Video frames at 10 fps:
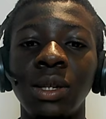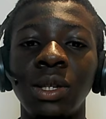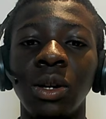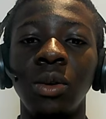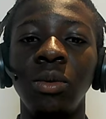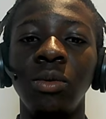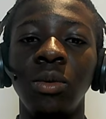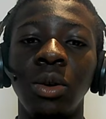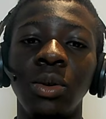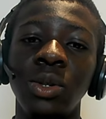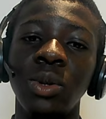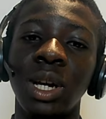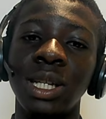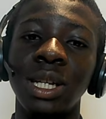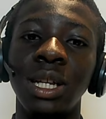So we're going to do
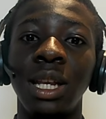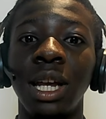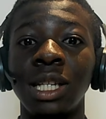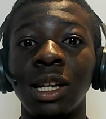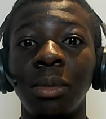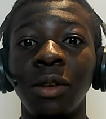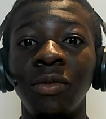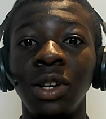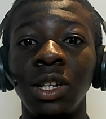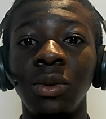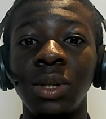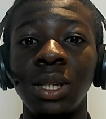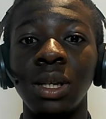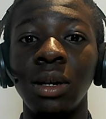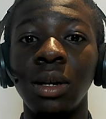that in the next couple of videos.
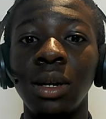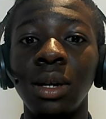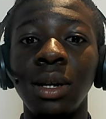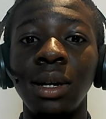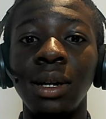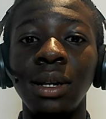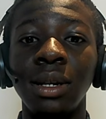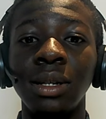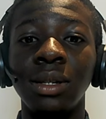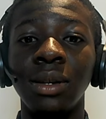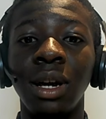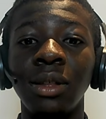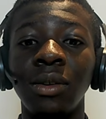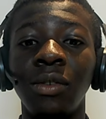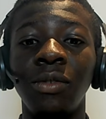So now
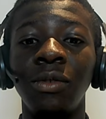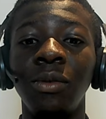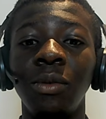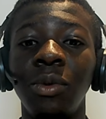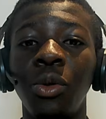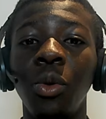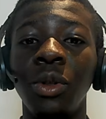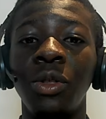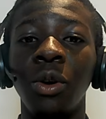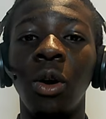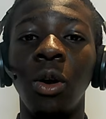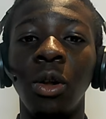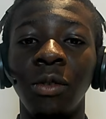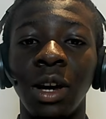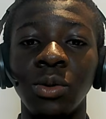that we're through with
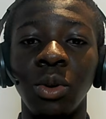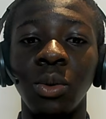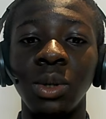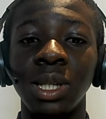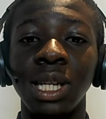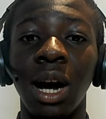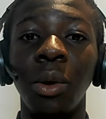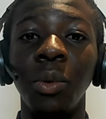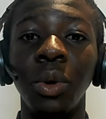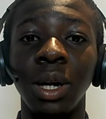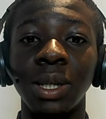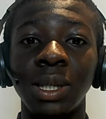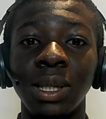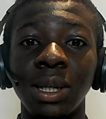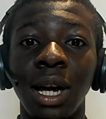all that, we're going to see how it
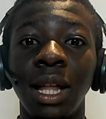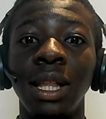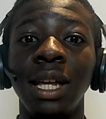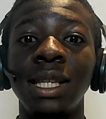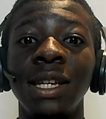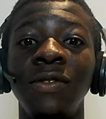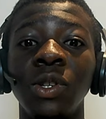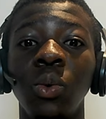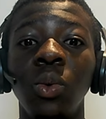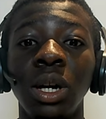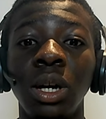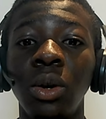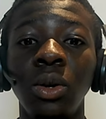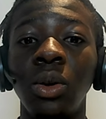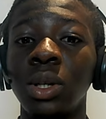works. And let's see if it'll work or
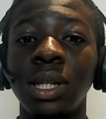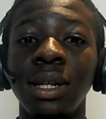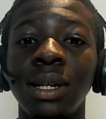not.